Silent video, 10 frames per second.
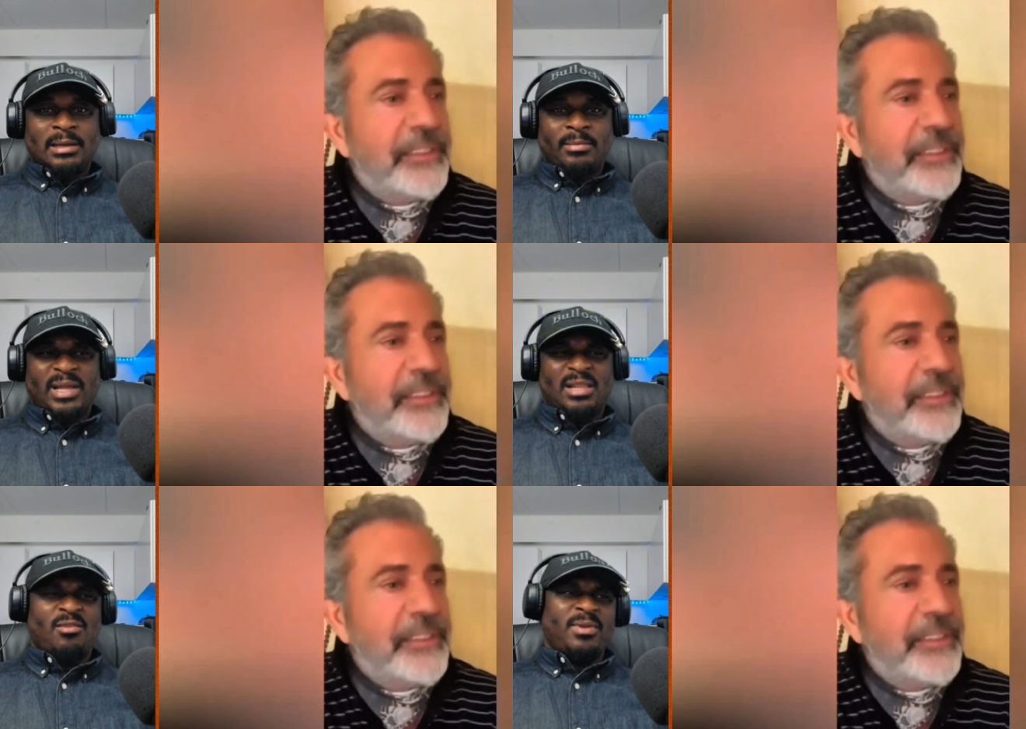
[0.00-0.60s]

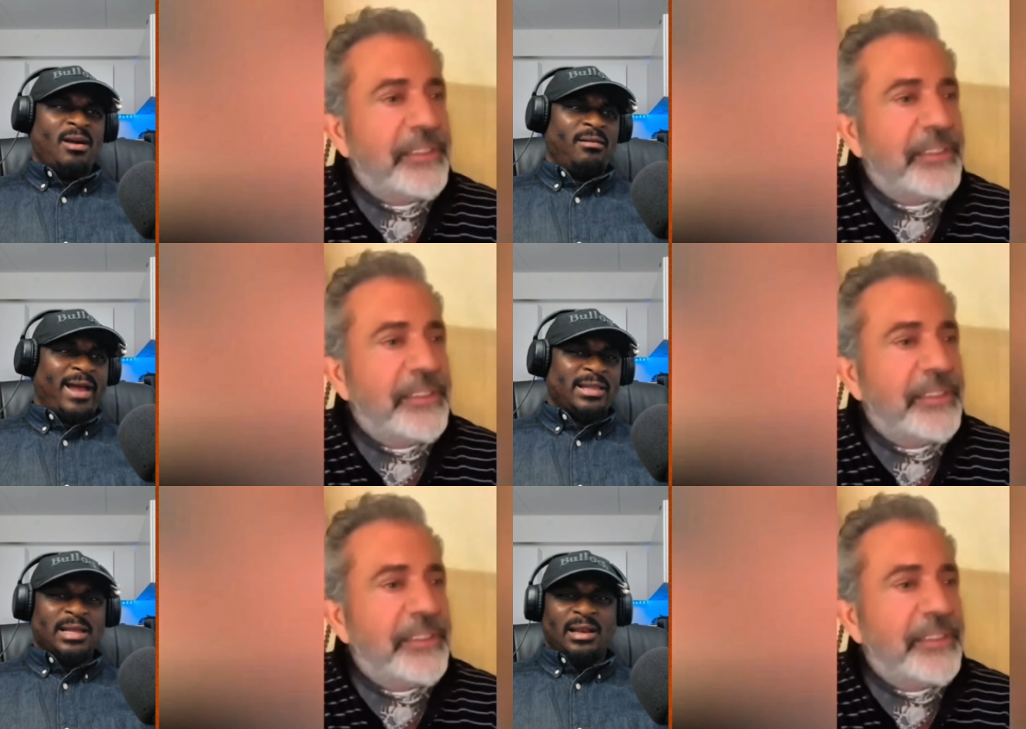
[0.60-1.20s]
Speaker 1: But they'll be all
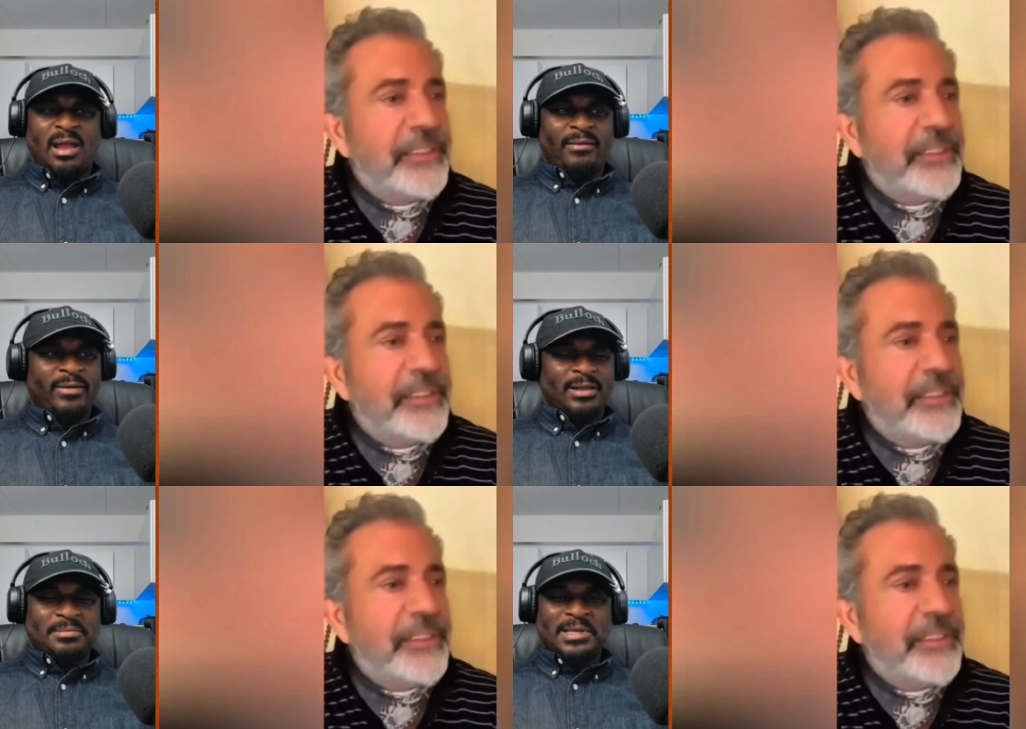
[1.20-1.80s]
right. They love
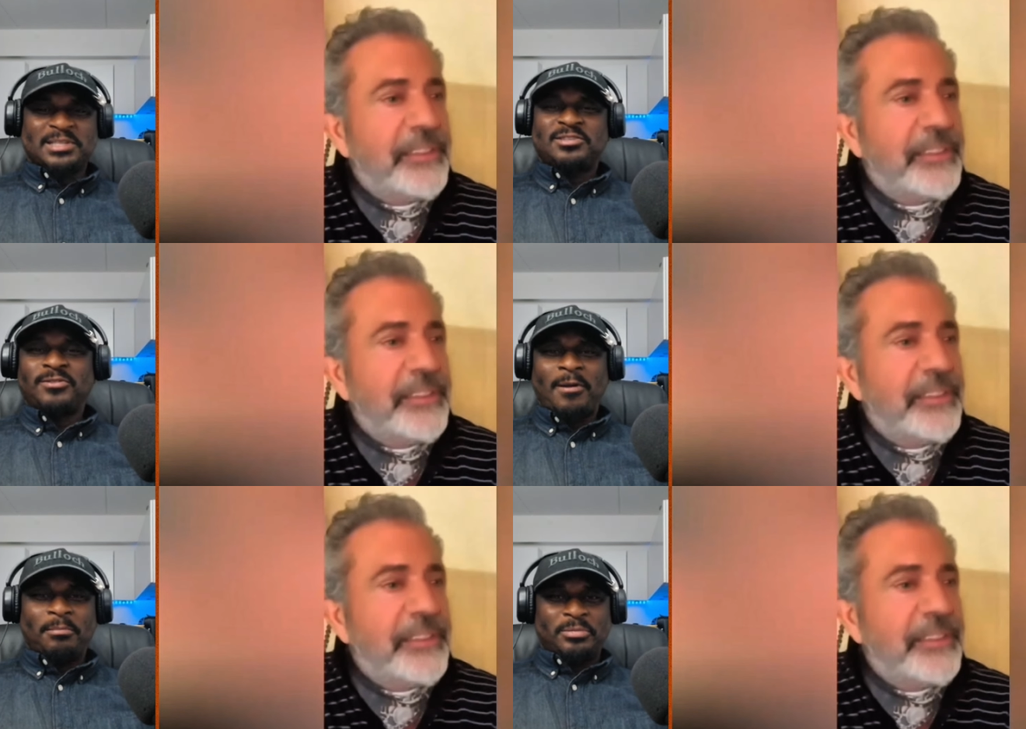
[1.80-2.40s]
it. It's
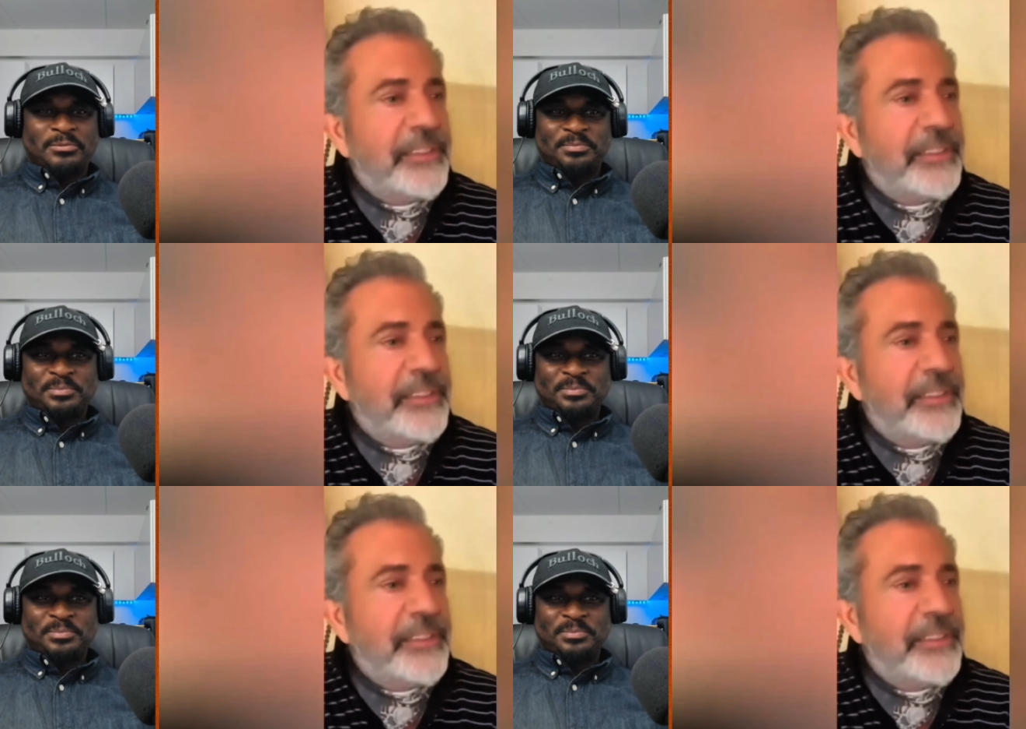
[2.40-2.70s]
Trump.